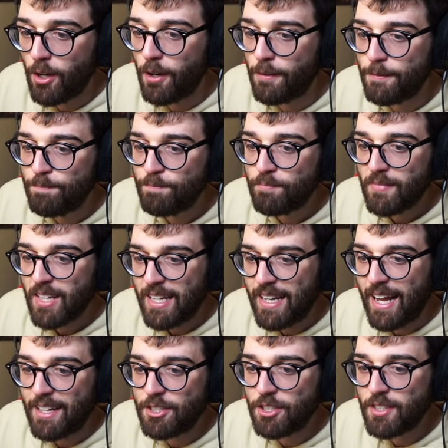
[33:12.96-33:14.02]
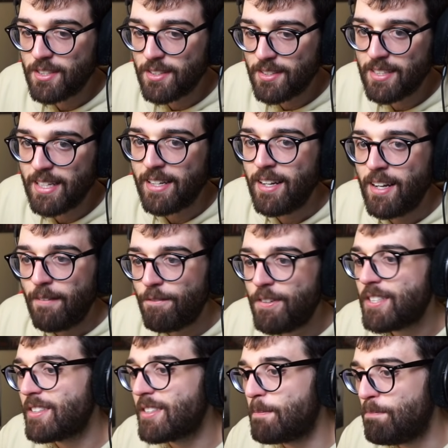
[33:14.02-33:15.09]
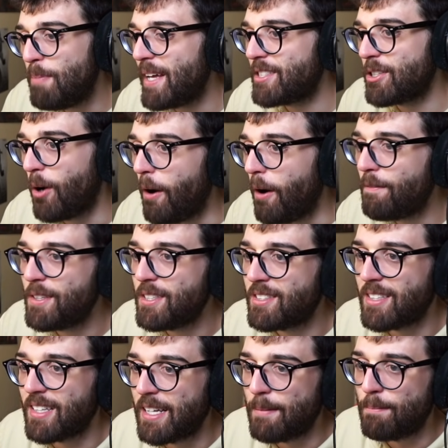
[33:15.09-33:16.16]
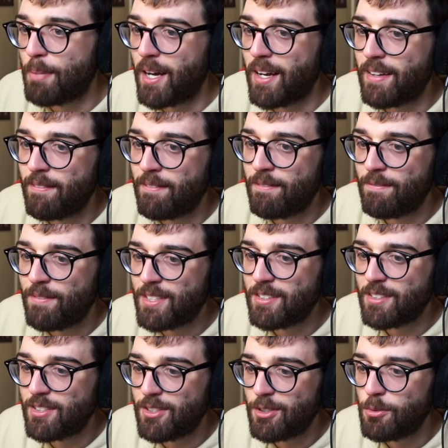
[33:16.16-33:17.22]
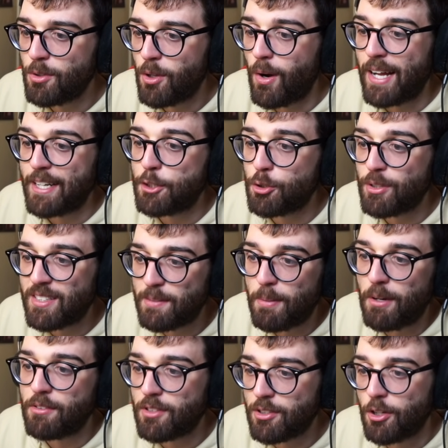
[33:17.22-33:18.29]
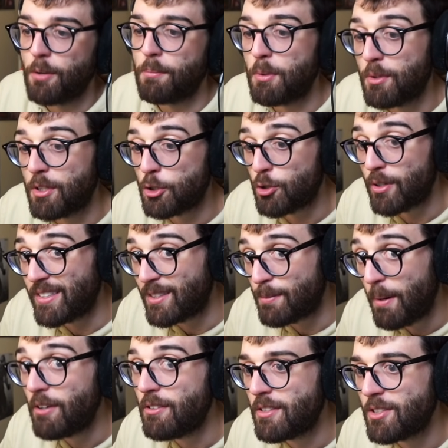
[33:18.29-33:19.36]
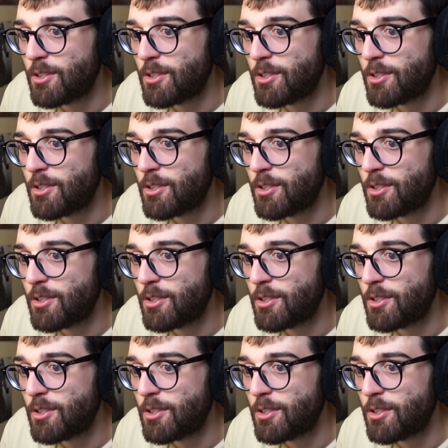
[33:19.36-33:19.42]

off, and as you can see, this is better, obviously, but this is still not a transparent scope. You want a transparent